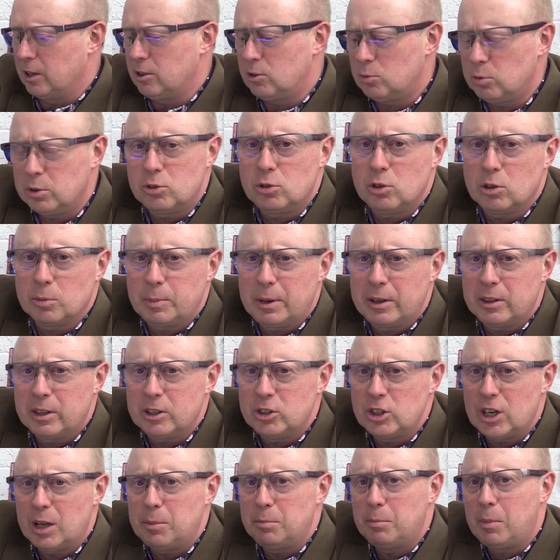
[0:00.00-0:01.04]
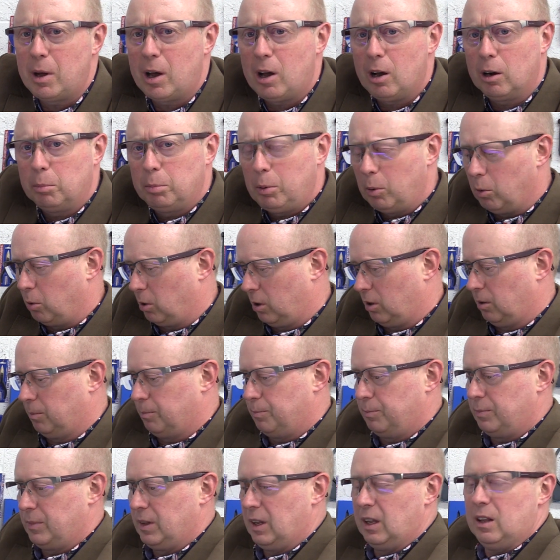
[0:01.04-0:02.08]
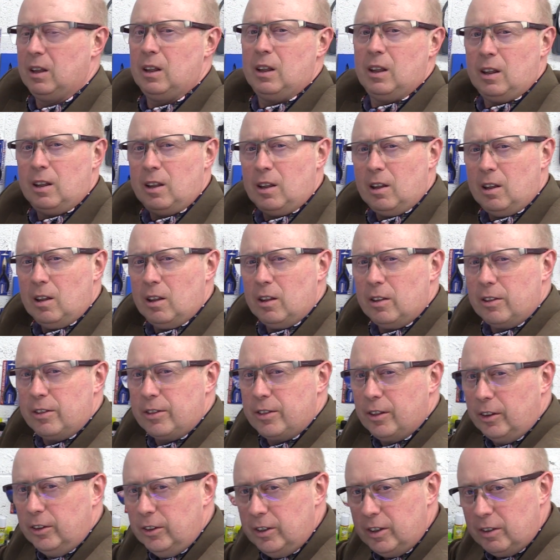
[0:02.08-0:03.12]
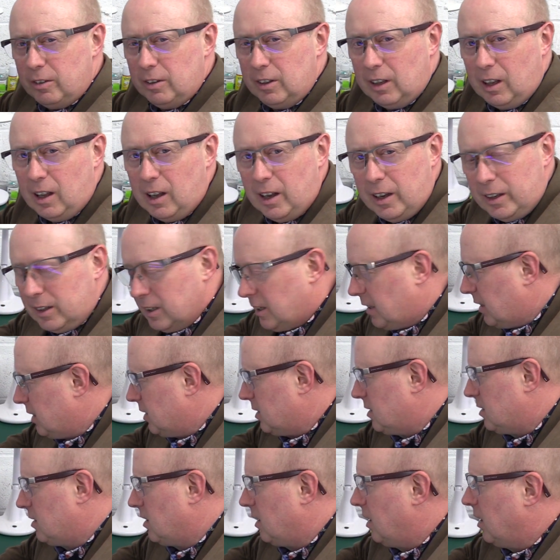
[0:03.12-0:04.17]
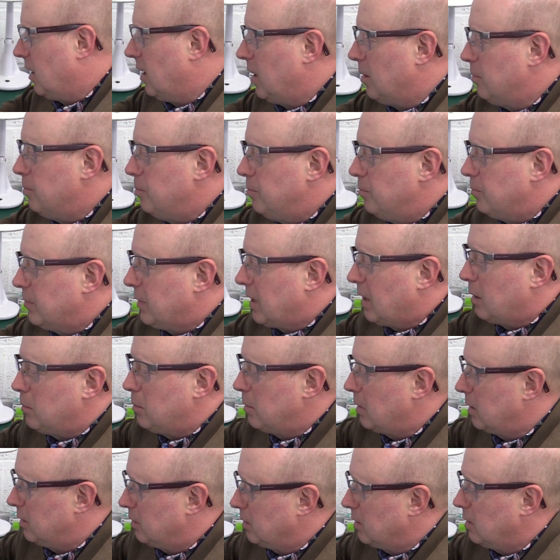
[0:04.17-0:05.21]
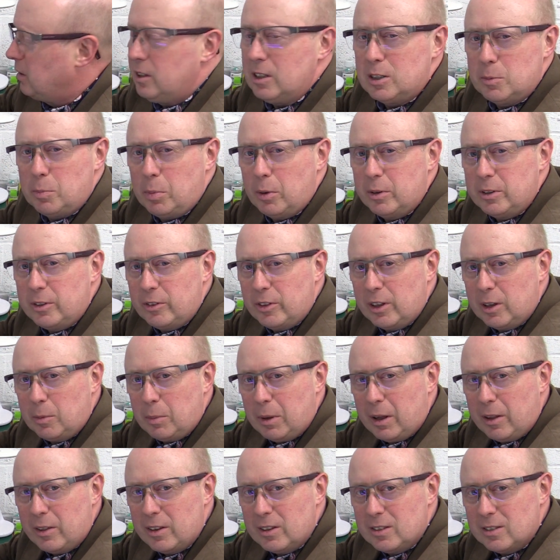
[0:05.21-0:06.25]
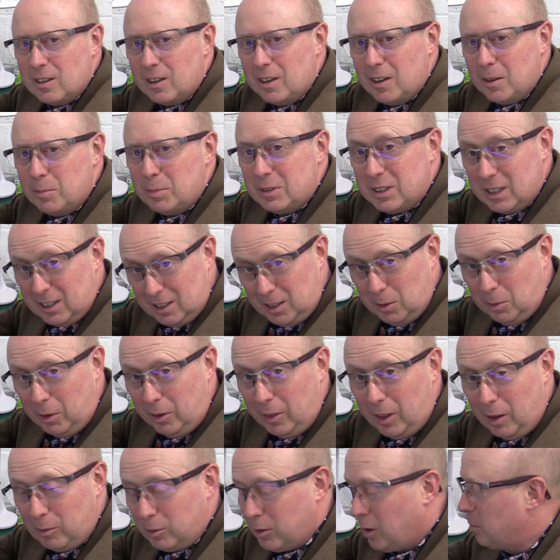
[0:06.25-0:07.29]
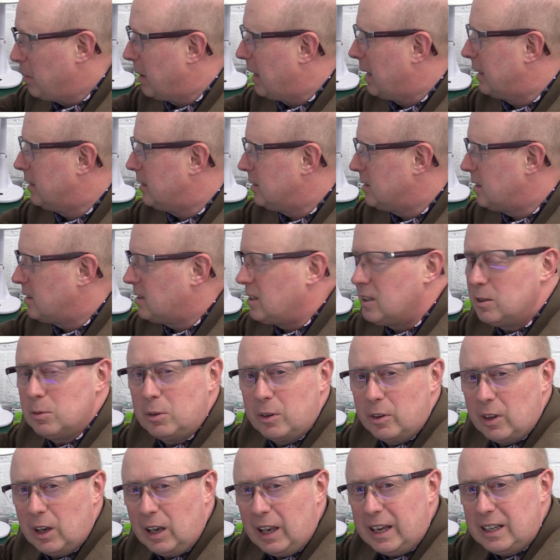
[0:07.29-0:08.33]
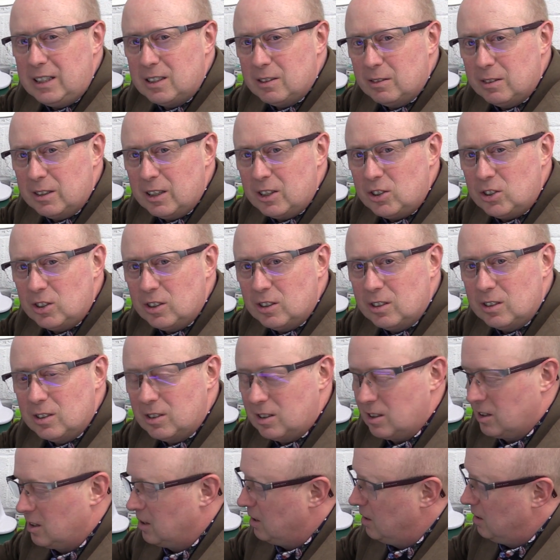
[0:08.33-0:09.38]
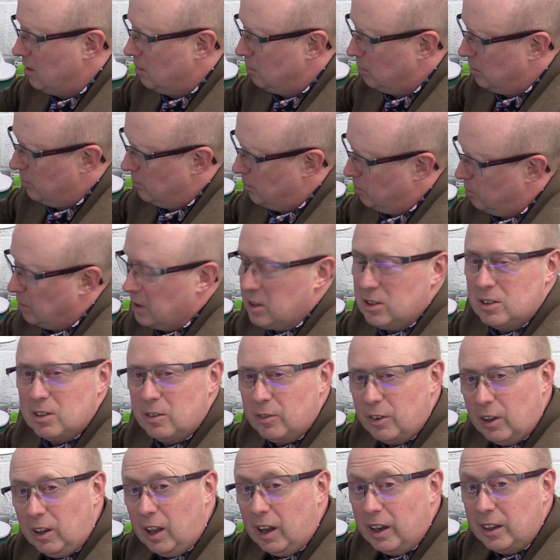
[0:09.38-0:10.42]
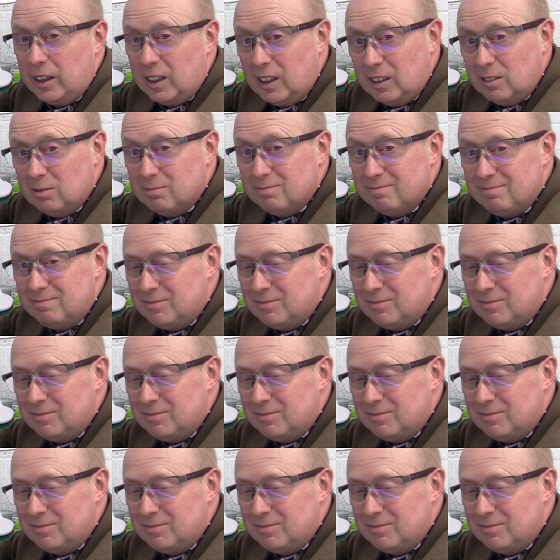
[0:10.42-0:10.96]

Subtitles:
I just want to talk about the Jan Mark book, Thunder and Lightnings. Now, the only disappointing thing about this particular one that I've got in my hand is this is one of the later editions with the picture of the lightning.